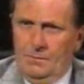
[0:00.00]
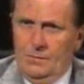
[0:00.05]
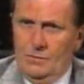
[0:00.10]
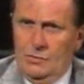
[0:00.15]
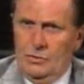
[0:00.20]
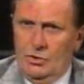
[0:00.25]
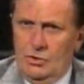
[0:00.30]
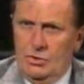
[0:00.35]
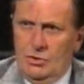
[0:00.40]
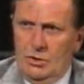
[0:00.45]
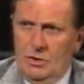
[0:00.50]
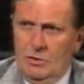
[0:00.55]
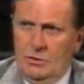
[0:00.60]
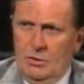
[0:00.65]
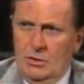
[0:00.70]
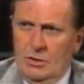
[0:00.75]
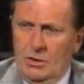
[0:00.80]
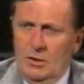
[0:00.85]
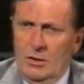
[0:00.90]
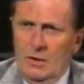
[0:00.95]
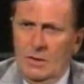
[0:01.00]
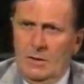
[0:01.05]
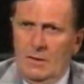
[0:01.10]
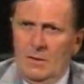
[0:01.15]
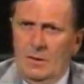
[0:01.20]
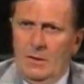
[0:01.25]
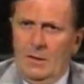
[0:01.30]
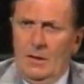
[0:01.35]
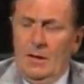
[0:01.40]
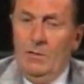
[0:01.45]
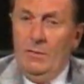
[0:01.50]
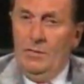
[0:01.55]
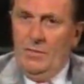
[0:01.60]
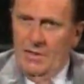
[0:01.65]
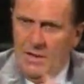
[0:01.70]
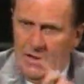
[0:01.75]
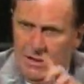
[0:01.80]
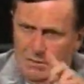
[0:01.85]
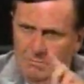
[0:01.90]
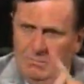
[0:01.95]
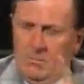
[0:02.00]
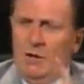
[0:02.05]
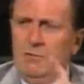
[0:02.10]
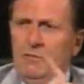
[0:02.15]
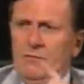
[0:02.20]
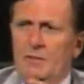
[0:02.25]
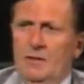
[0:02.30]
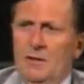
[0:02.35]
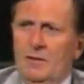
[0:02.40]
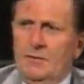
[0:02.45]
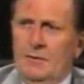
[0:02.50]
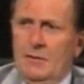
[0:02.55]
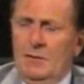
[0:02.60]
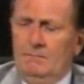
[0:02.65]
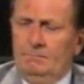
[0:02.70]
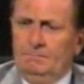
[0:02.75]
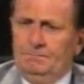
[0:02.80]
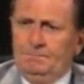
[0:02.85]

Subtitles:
she said, and then my father.